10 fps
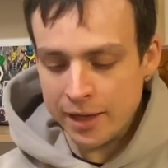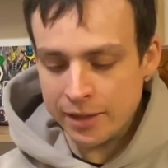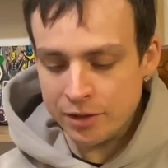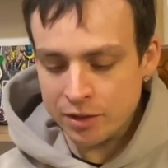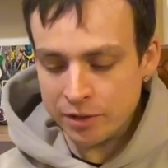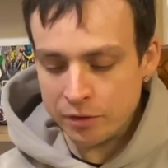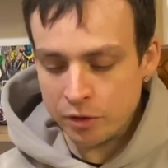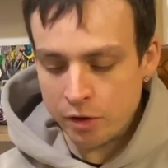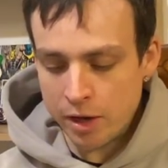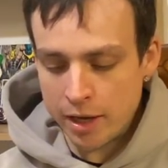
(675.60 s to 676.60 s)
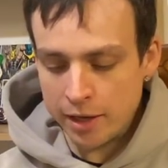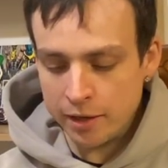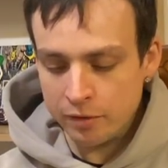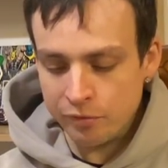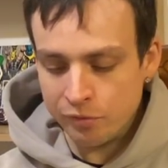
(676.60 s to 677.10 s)
0
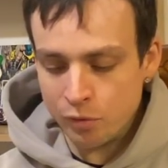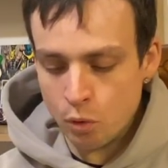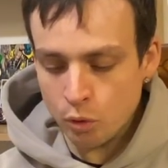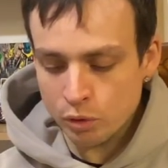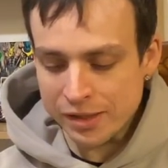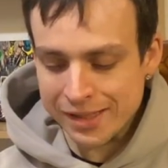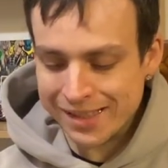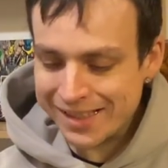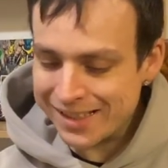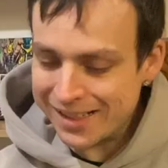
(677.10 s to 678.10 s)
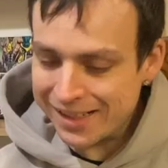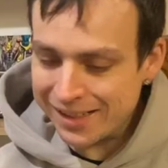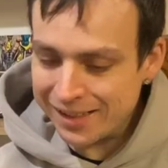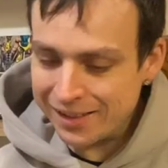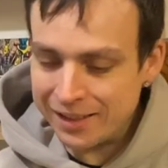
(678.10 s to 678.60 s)
and 4
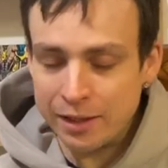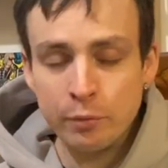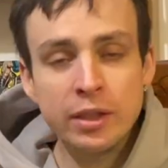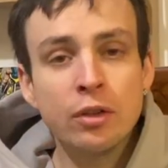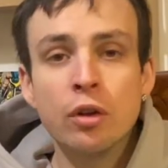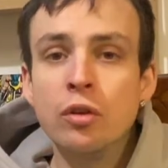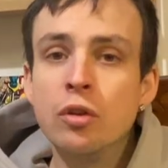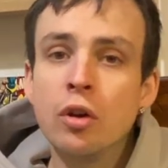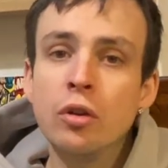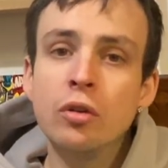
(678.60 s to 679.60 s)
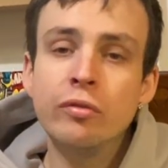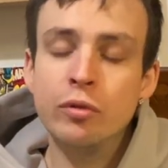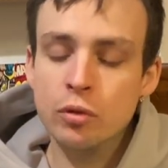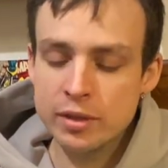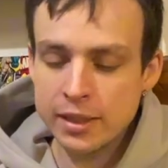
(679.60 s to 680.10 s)
star, and we got no
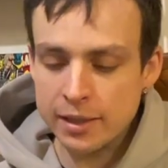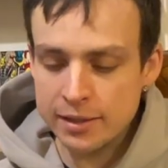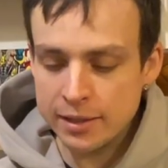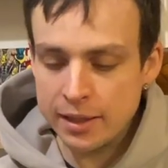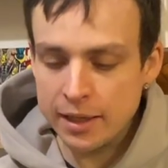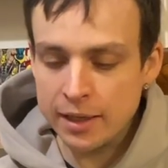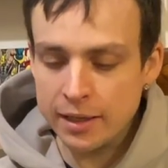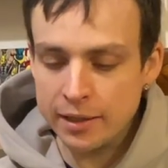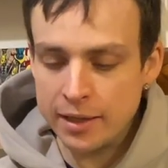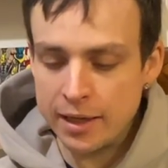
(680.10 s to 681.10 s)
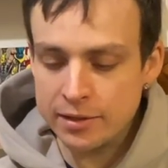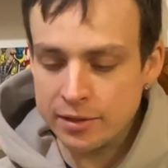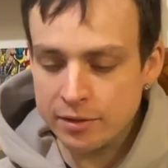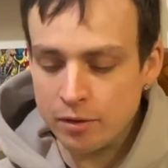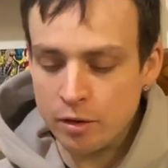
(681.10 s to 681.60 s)
4 stars in that. And
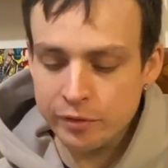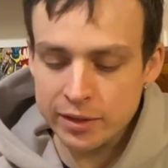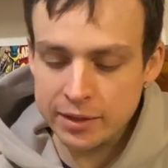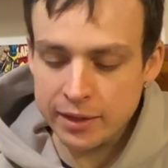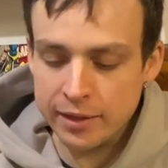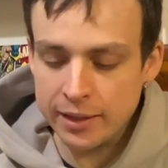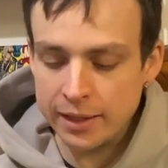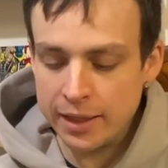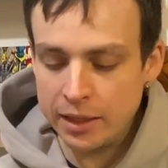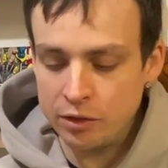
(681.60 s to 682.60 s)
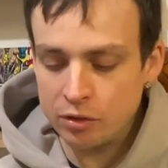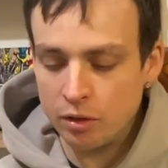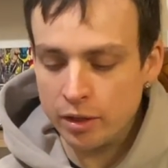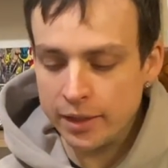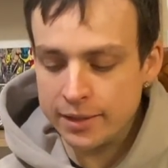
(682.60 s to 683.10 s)
then obviously I didn't get any
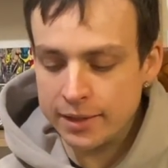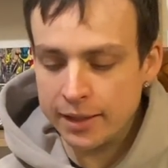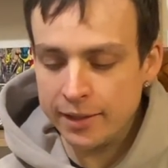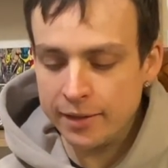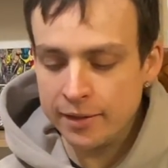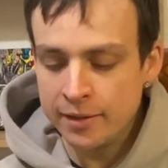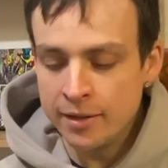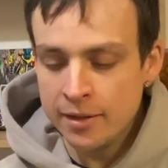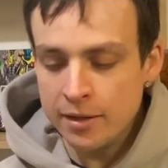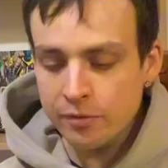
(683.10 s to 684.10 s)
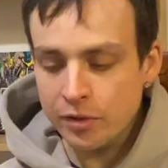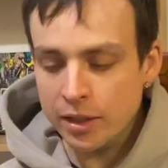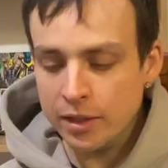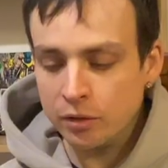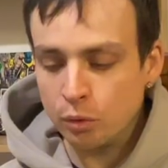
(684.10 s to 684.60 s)
shinies in
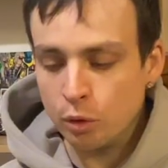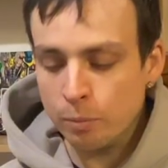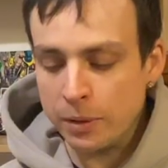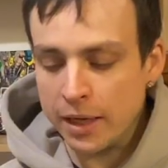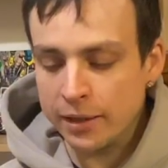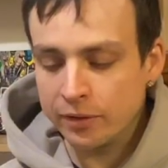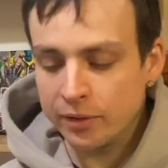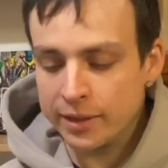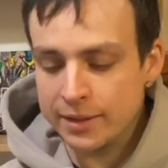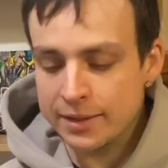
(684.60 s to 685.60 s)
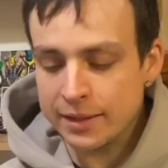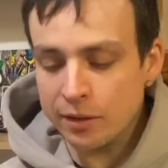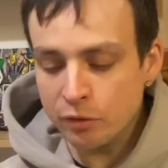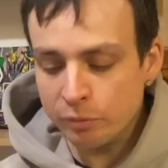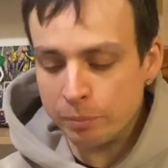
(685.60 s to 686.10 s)
the tour pass
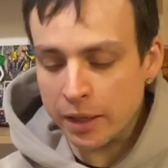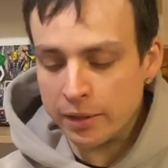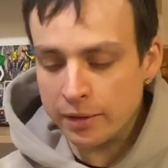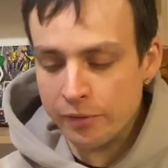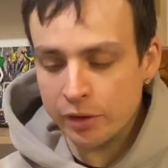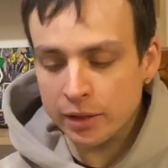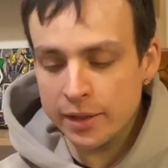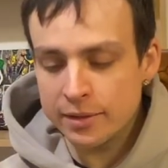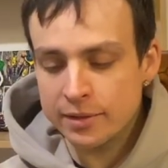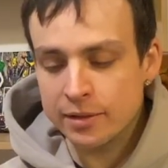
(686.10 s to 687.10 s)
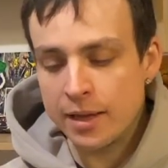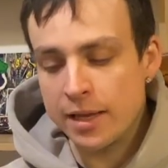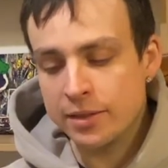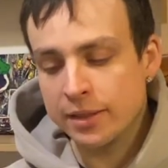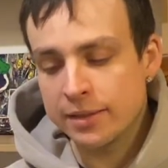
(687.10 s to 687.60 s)
itself, but nevertheless,
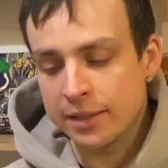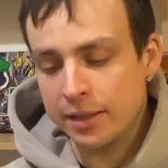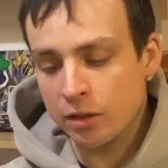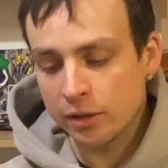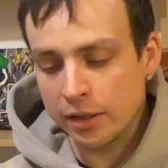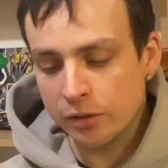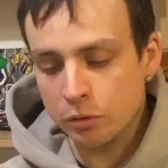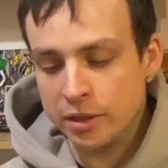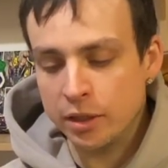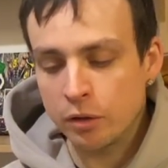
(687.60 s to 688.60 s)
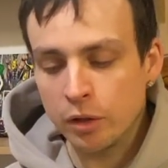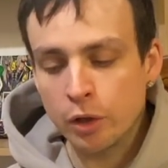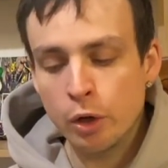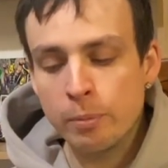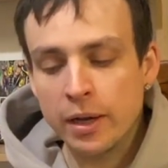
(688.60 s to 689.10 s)
as you can see, I got that little tick on the
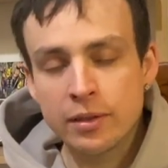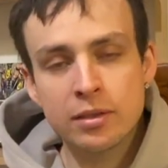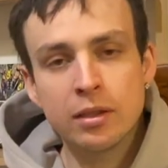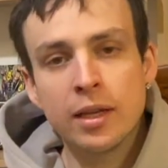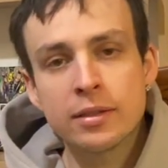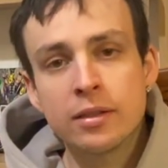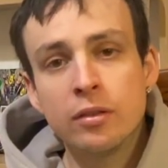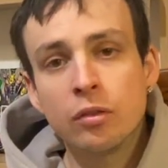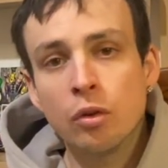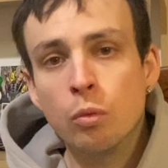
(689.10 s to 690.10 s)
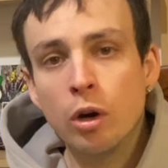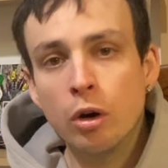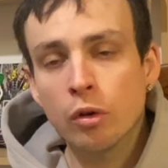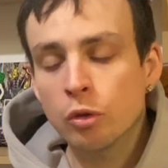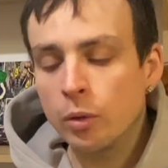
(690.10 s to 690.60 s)
Go Pass Deluxe into the
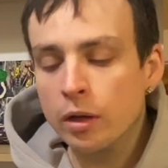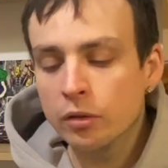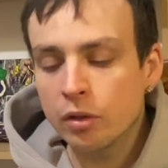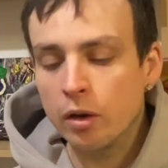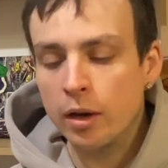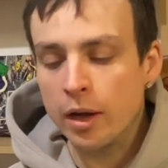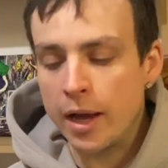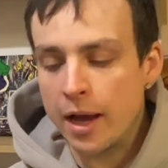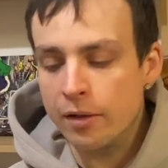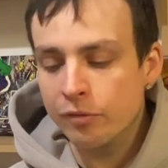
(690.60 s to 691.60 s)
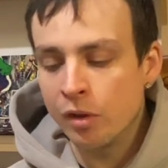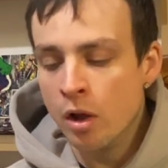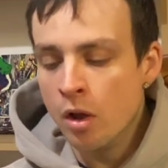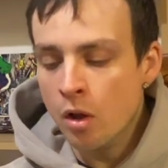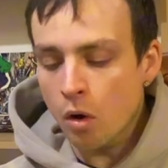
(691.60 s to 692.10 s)
wild as well. So I have
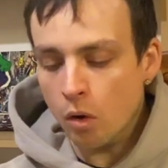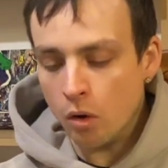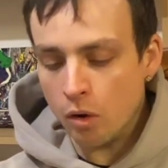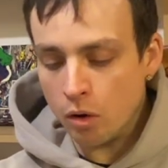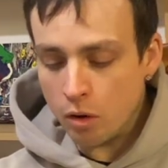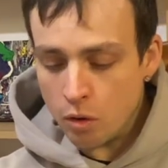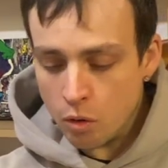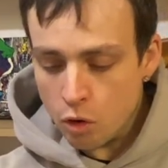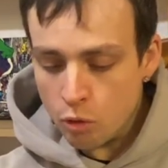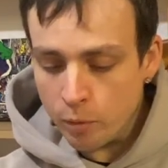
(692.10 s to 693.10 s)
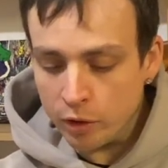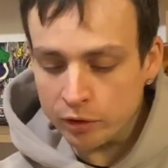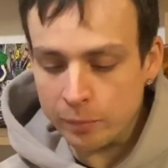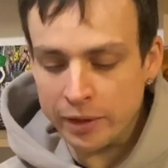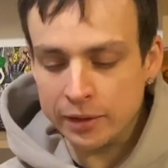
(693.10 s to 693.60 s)
almost,
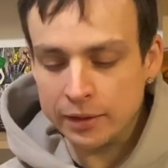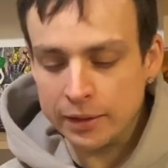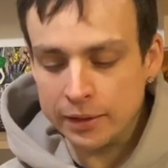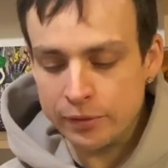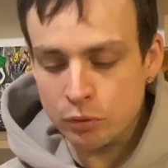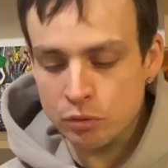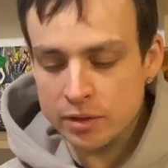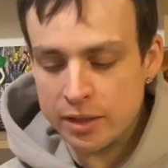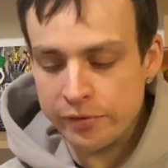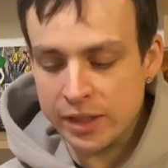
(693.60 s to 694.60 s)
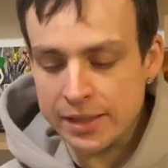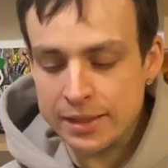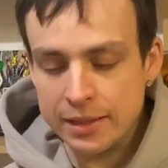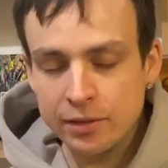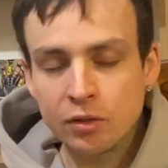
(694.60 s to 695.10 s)
I'm at level
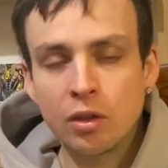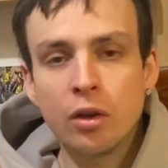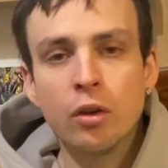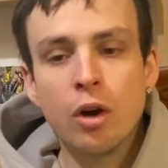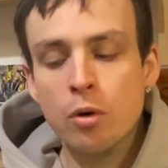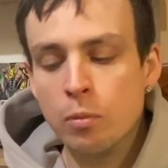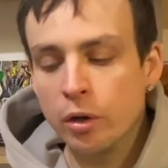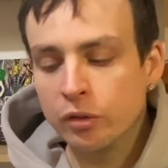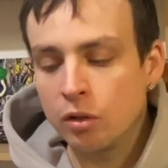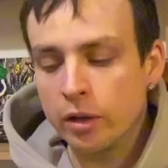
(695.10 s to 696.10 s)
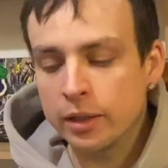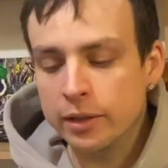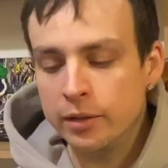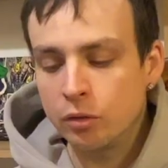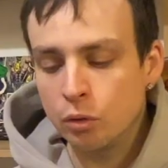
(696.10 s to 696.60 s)
76. So I'll most
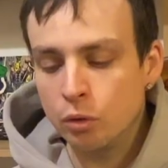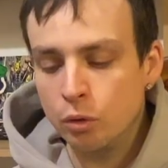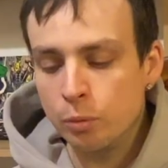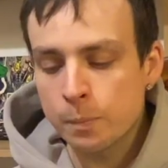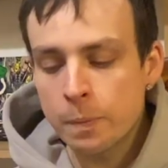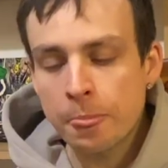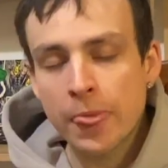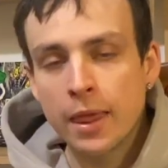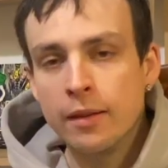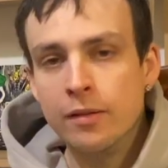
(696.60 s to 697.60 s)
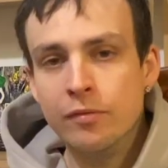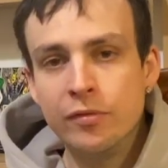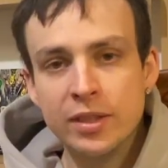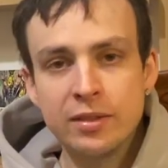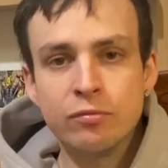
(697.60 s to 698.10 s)
likely do
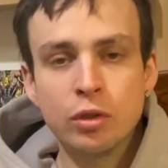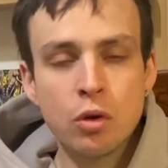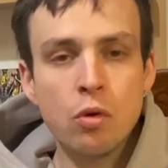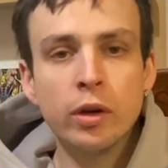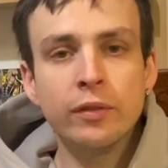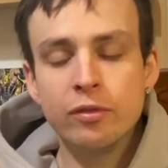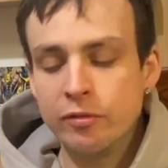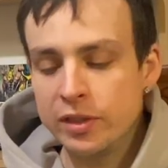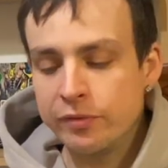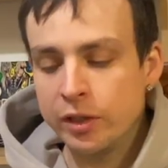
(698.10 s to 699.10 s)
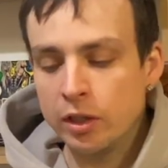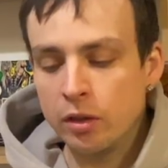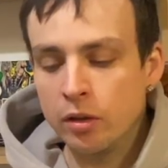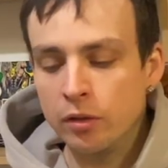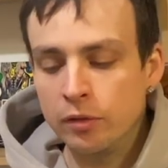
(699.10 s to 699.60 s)
this recording for this
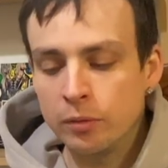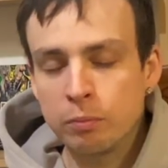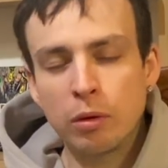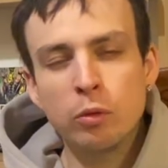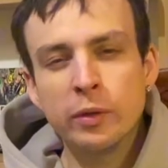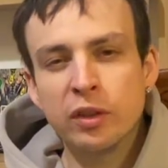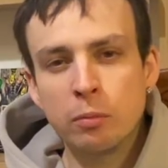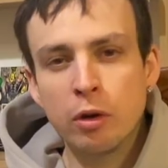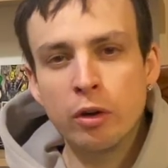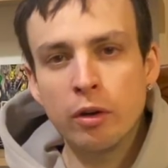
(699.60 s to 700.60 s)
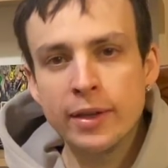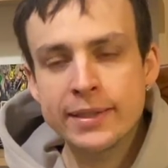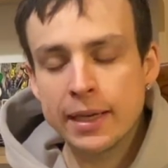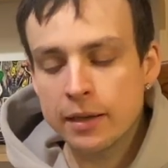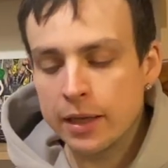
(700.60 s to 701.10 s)
video probably tomorrow night,
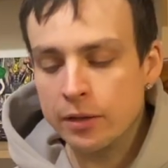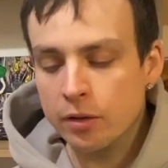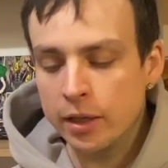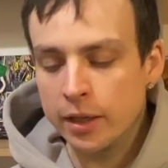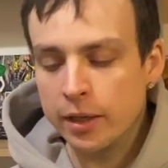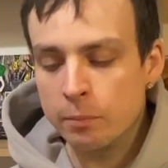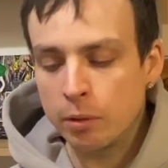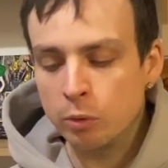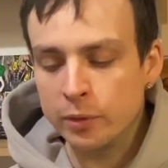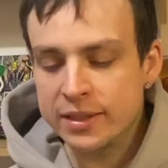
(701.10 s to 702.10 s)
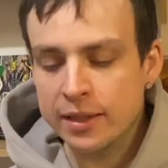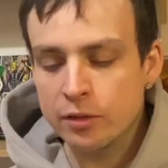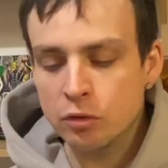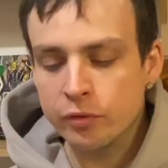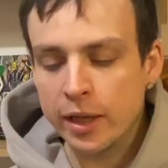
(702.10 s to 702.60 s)
Saturday night, and then probably
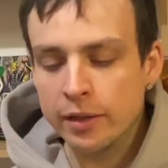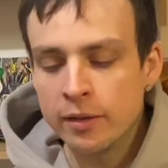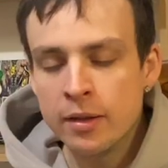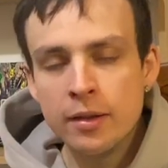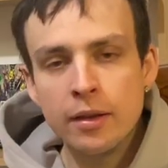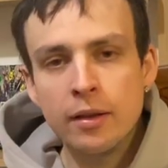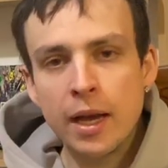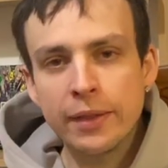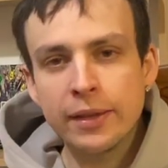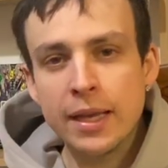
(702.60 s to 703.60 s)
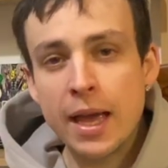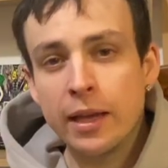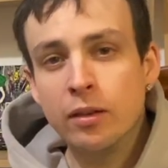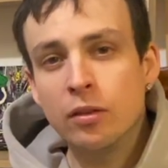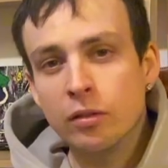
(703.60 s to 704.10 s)
schedule that at the
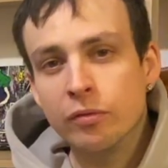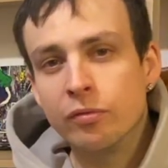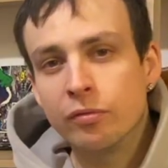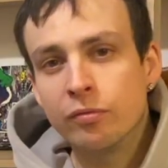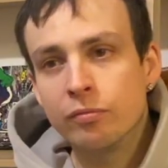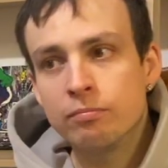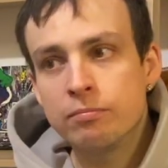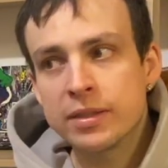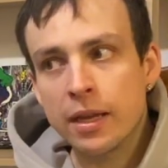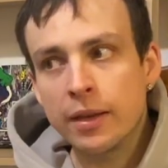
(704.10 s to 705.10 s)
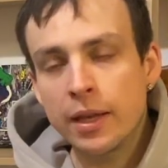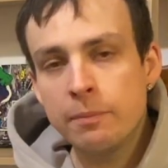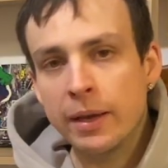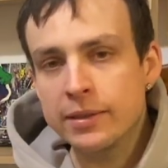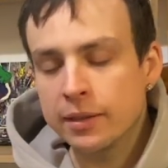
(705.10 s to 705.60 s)
end of Sunday,
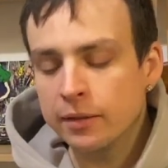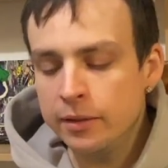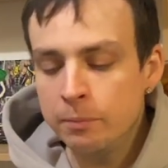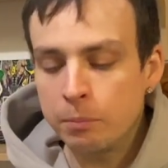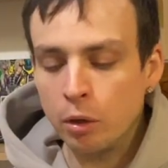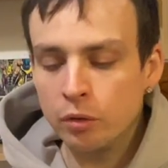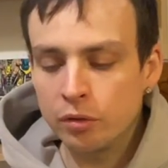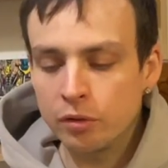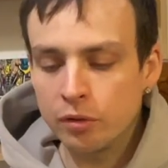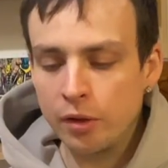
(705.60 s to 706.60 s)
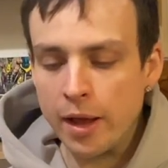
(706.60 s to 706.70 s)
basically post